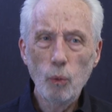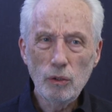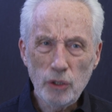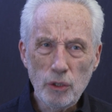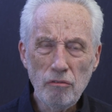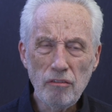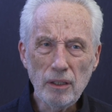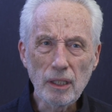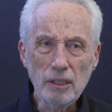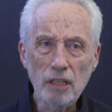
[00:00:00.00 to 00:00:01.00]
Do you
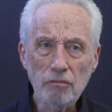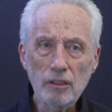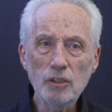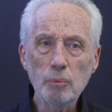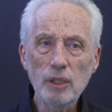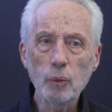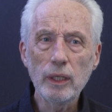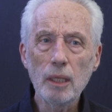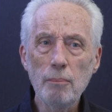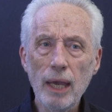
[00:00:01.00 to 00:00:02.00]
feel a difference
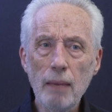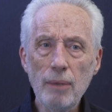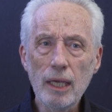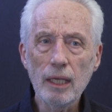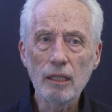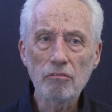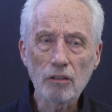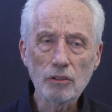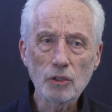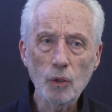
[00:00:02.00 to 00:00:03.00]
between the baby in the
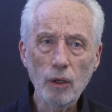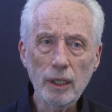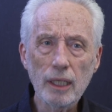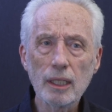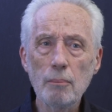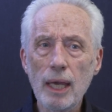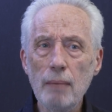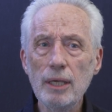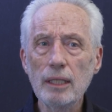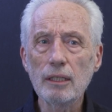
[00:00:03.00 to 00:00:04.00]
first drawing and the
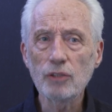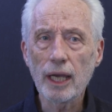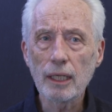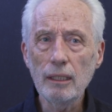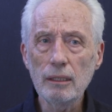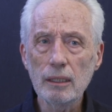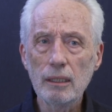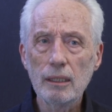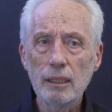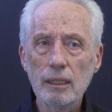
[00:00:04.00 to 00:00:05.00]
baby in the second?
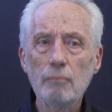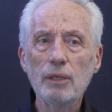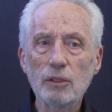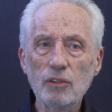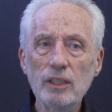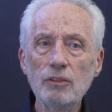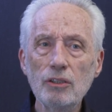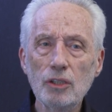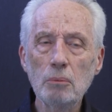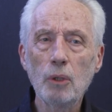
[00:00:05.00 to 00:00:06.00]
Because this
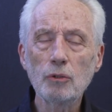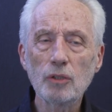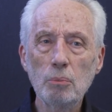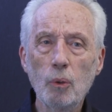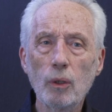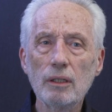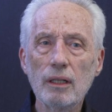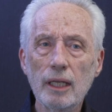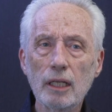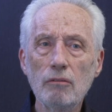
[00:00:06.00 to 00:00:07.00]
is the most important
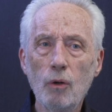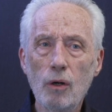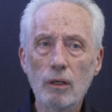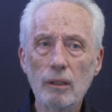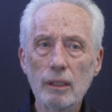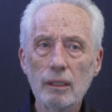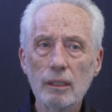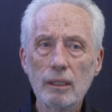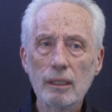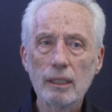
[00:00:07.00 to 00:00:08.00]
thing of all.
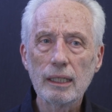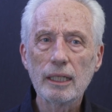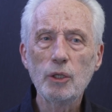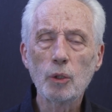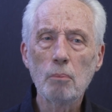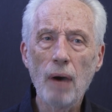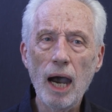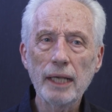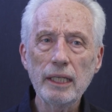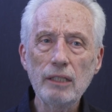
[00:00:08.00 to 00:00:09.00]
Your
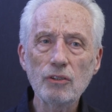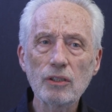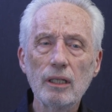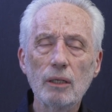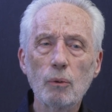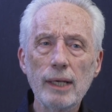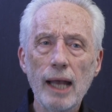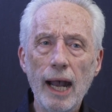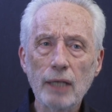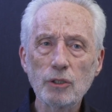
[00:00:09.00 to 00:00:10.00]
body's
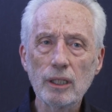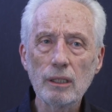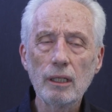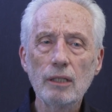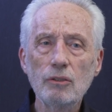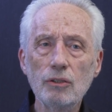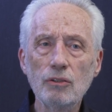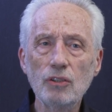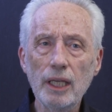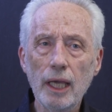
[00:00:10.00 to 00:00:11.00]
reaction to
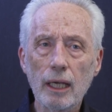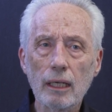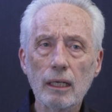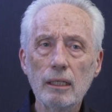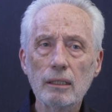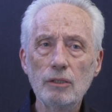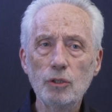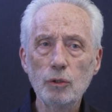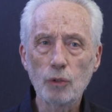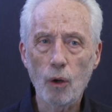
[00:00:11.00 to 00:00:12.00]
seeing the
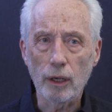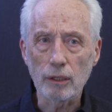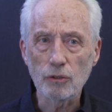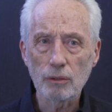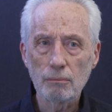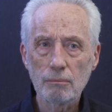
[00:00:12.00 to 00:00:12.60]
two drawings.